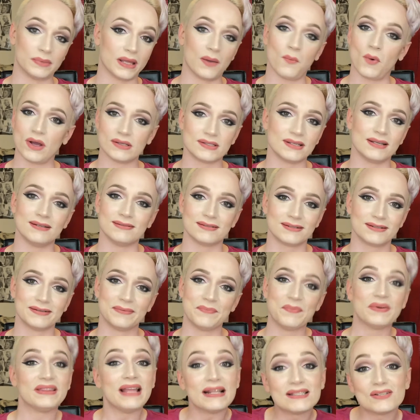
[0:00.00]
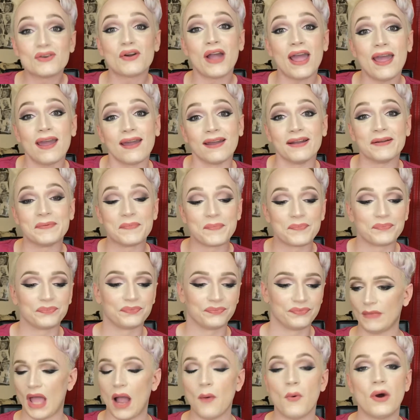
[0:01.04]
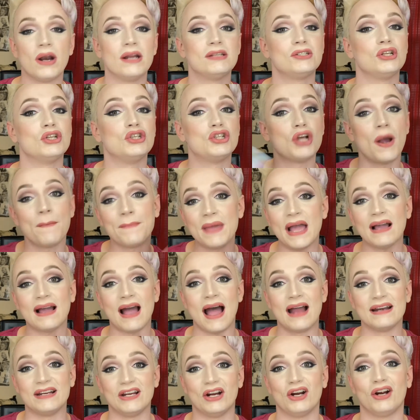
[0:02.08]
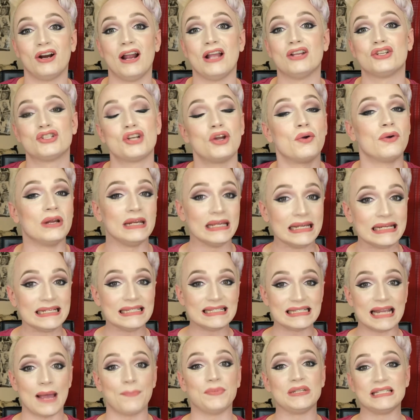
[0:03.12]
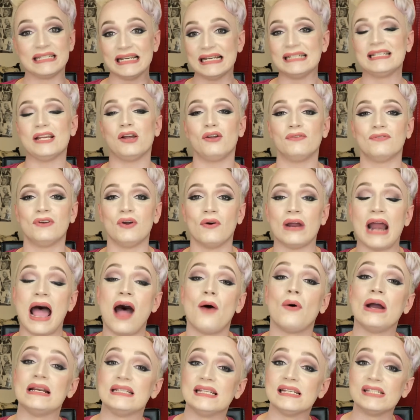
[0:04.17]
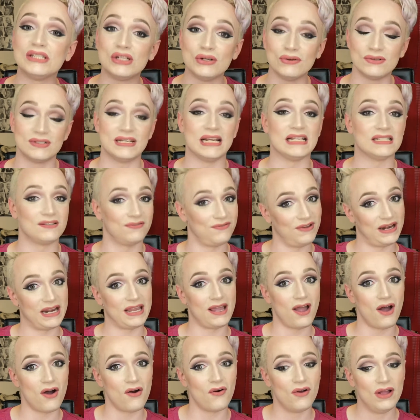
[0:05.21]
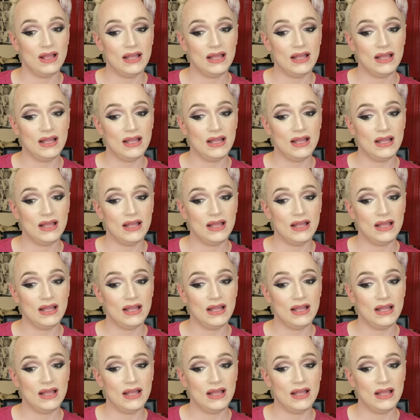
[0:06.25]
wasn't, but that's okay. I wanted to jump back on here and show you an in-depth, detailed view on how I did Tuesday's video.